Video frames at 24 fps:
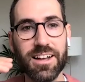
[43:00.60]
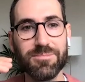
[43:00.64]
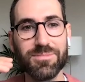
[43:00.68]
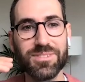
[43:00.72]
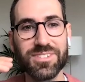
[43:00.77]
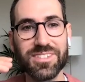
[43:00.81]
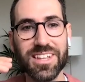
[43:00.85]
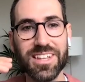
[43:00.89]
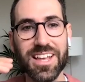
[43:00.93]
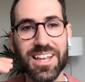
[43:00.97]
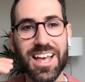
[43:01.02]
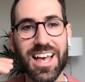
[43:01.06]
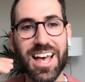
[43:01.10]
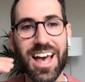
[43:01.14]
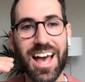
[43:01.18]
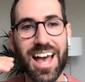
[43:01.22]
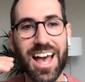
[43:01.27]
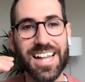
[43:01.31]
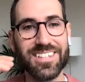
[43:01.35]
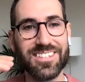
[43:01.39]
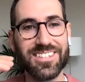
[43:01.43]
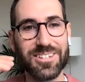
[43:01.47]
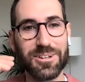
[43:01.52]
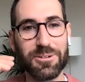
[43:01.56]
mm-hmm. times, mm-hmm.
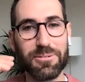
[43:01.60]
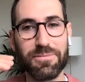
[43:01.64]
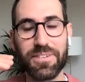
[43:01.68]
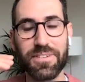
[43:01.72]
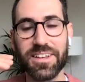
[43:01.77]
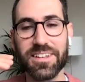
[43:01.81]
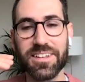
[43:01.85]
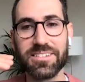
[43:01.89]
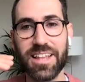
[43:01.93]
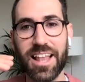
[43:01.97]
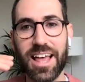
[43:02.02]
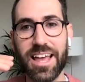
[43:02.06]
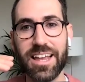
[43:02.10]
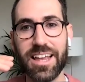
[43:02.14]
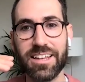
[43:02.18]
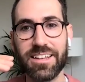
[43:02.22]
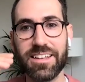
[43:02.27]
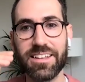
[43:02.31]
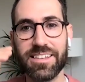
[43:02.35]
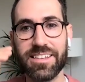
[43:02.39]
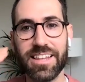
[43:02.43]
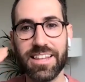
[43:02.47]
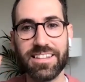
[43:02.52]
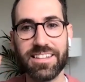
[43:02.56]
and so it feels
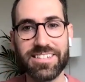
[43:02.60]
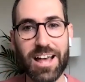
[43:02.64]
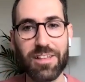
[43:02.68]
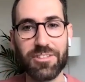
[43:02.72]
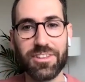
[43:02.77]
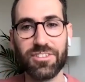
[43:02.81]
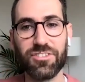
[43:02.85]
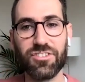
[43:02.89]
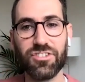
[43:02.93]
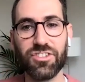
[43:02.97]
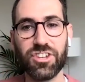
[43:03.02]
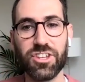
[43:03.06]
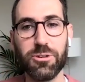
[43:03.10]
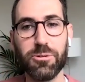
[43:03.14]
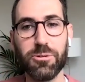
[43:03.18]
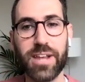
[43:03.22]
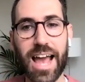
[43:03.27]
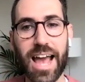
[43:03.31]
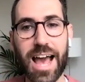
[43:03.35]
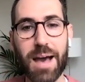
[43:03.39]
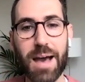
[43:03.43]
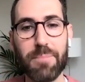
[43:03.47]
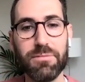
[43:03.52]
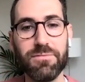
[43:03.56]
like there's now this new
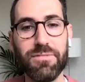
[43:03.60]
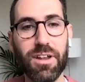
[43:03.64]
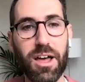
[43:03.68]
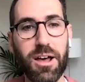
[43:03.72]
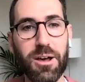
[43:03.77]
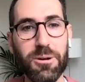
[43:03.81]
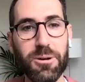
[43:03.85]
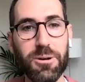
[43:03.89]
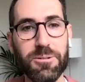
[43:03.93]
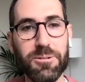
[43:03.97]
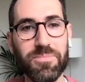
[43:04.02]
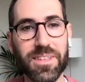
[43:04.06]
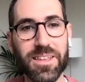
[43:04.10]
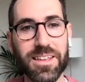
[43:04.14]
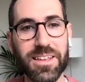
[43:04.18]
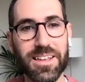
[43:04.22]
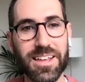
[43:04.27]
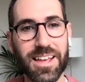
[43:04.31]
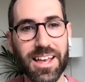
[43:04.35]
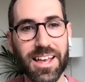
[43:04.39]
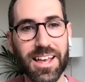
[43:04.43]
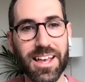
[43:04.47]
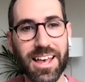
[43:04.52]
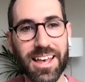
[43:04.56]
gap of low.
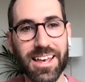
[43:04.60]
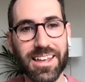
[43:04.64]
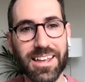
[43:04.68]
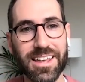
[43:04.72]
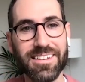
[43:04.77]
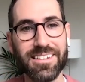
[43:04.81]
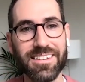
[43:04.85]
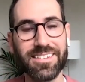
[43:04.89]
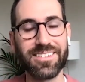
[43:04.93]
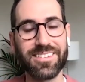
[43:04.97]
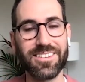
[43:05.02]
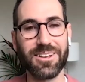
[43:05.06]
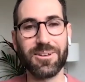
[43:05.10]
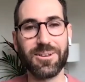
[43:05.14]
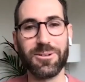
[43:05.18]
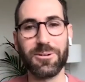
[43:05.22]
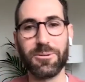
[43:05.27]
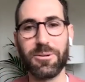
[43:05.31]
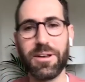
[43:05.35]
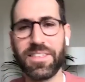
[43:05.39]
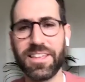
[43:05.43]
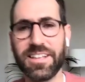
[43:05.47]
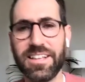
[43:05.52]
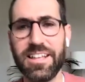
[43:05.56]
And
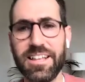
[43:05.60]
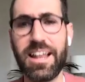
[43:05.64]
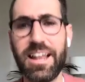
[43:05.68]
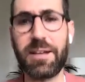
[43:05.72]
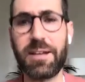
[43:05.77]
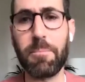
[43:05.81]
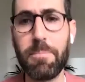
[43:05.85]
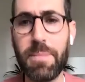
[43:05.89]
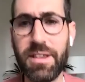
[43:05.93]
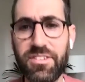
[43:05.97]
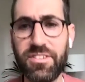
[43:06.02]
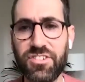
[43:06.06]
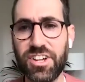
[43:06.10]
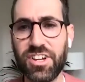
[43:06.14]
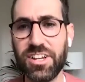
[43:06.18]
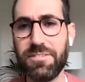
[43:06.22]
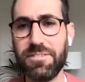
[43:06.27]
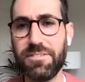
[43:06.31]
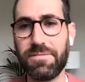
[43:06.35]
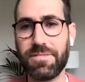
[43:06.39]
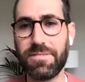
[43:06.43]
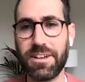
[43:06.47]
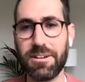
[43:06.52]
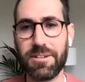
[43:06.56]
so I think like
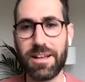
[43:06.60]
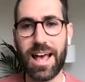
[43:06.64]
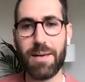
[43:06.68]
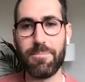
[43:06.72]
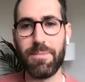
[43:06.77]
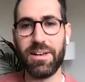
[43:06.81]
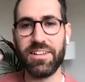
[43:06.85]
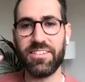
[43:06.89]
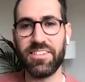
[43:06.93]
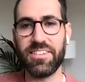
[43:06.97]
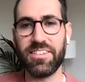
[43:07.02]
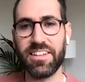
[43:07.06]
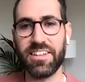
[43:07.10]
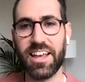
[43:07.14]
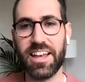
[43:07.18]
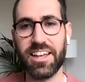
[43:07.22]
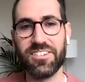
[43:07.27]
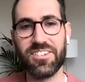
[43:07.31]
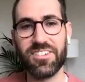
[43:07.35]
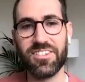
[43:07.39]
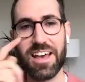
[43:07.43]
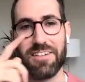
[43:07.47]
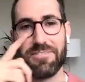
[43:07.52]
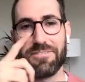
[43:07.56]
Mischief, uh,
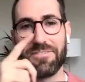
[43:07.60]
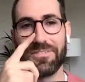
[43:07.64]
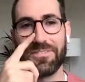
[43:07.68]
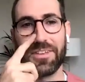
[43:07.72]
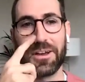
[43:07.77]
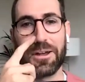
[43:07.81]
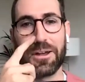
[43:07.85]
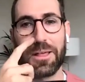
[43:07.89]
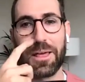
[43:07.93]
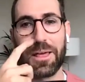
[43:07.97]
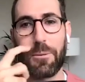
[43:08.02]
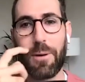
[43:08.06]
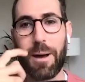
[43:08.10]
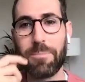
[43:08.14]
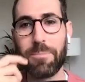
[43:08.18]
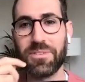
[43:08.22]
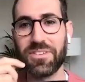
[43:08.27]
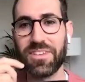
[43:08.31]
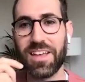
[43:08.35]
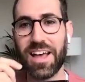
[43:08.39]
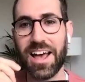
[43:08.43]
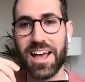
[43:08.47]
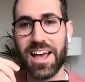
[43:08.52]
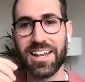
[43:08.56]
MSCHF, if you go to their
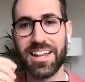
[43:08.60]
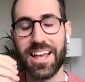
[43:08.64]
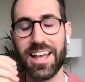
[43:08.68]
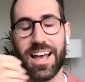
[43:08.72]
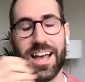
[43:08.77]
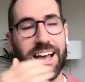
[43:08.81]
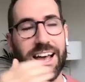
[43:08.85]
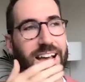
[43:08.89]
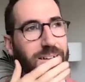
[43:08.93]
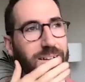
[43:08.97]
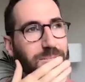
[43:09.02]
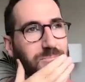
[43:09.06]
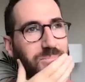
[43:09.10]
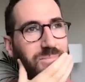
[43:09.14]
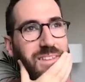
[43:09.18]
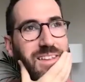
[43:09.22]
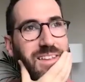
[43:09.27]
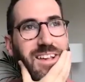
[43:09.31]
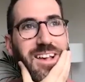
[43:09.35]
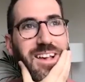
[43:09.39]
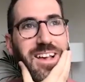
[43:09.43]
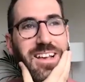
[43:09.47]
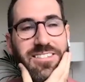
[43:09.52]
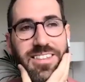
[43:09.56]
website, um,
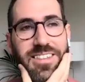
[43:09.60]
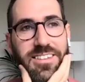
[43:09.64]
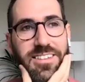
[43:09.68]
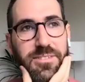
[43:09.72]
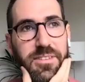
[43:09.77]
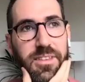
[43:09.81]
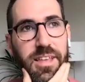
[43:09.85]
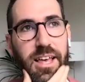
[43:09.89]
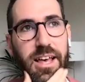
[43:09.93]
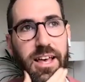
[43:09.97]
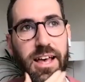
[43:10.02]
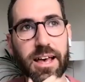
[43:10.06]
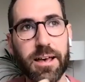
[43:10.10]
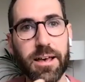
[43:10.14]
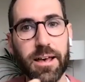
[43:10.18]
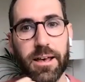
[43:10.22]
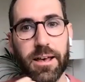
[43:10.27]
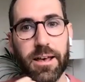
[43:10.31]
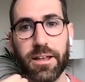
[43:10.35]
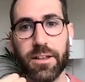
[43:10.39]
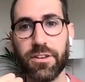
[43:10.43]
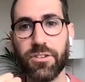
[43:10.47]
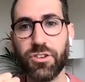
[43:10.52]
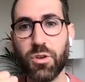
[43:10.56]
it's this
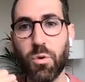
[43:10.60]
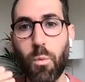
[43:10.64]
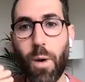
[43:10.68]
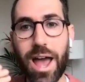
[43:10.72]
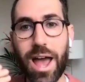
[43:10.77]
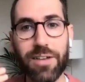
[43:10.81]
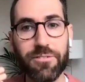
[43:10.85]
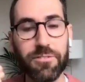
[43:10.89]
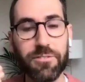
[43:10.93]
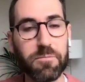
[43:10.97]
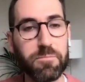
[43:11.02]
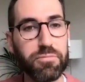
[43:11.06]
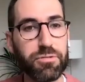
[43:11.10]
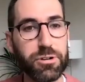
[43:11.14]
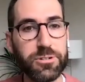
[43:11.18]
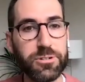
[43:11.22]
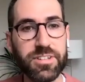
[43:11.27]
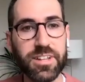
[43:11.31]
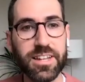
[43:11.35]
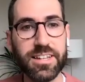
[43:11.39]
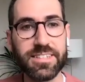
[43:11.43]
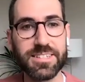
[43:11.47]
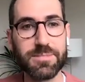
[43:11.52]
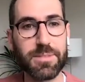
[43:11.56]
uh, new wave of
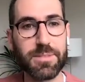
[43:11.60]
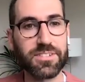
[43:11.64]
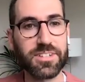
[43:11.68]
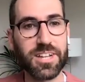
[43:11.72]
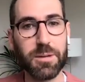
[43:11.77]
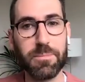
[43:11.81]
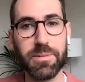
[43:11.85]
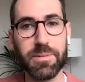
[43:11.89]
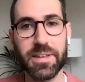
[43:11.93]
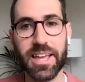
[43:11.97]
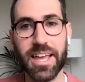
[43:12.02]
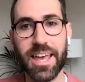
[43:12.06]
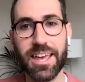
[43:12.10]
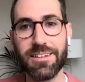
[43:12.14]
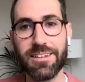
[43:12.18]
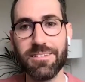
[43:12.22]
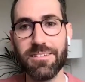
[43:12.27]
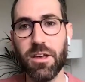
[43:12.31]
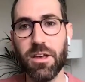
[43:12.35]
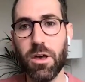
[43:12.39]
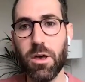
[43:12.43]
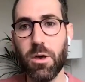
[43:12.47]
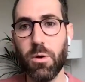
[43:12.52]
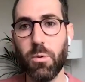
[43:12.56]
brutalism that's coming
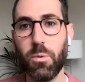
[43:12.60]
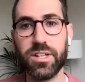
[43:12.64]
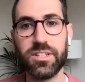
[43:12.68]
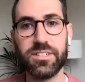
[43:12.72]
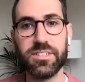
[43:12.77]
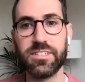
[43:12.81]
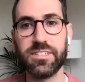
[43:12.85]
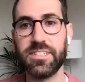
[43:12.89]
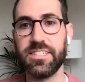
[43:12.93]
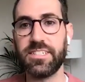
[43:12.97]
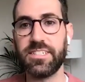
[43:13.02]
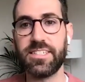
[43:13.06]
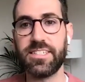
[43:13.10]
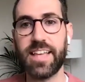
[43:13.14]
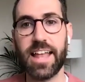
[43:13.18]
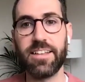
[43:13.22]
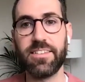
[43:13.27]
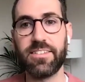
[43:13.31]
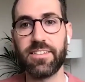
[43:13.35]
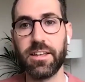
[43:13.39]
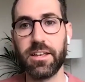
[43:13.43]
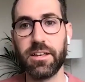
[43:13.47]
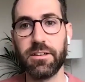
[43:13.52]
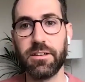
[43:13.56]
in, which is this
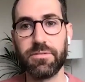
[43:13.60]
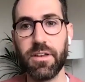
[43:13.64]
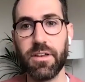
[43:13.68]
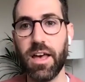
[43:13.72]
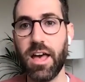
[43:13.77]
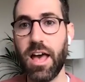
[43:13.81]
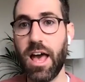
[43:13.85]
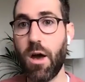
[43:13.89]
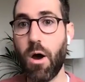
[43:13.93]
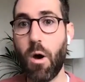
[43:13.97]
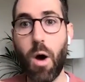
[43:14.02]
sense of